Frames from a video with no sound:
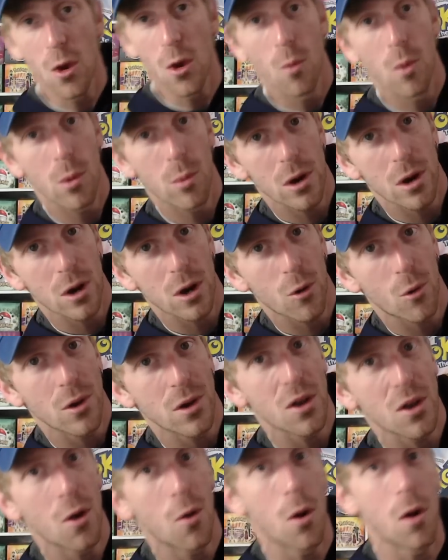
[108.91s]
where we are going
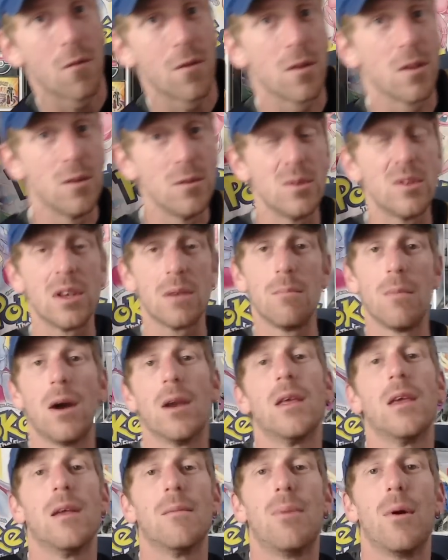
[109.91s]
to go over losing
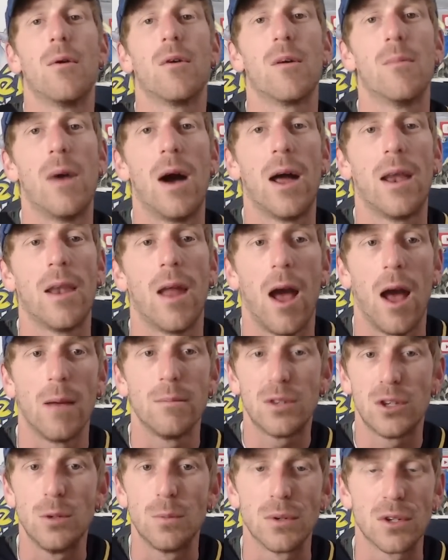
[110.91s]
money in Pokemon. I'm
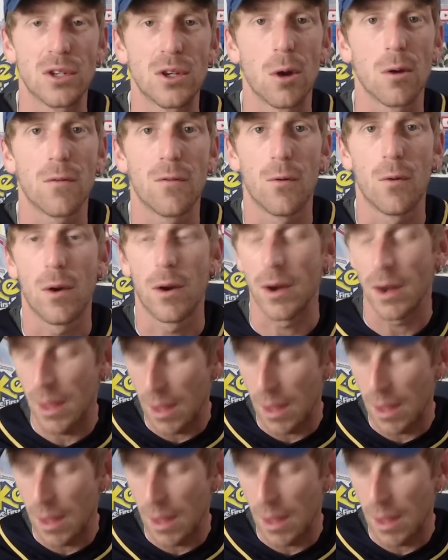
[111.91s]
super stoked for it,